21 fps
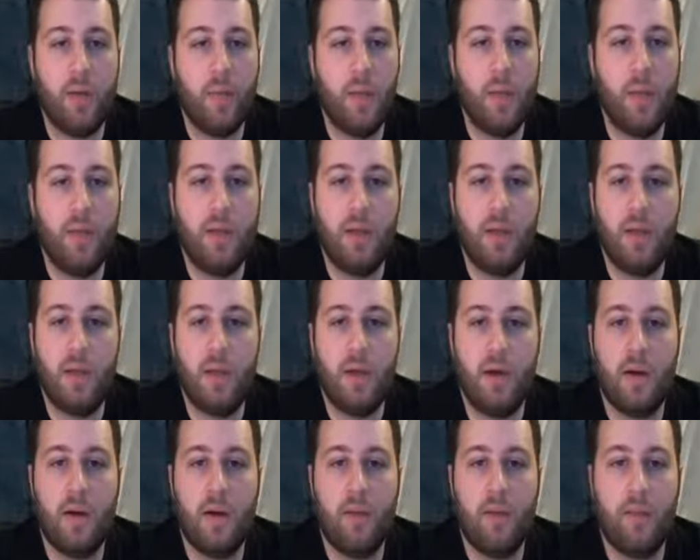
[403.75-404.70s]
maybe
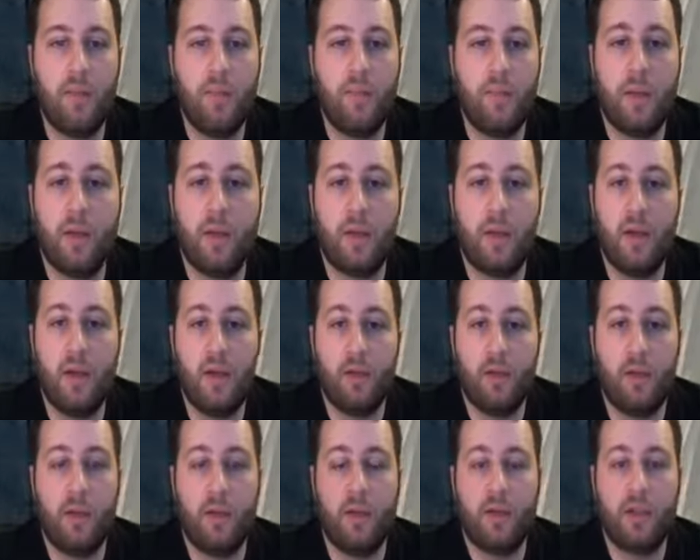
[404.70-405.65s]
build
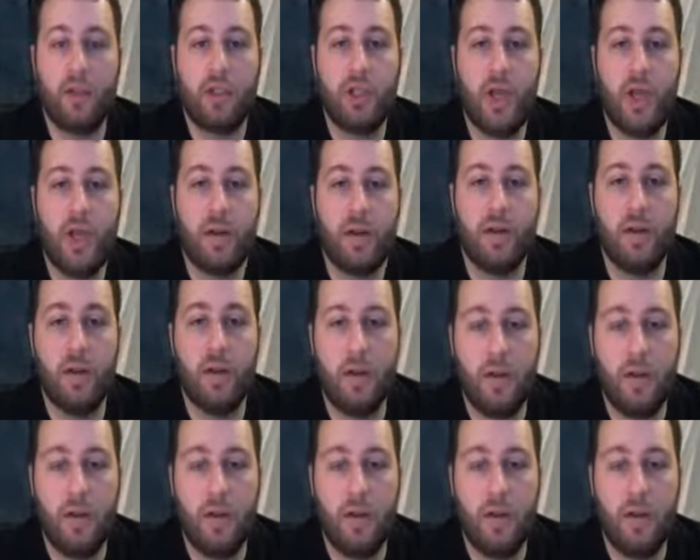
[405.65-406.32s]
a shed.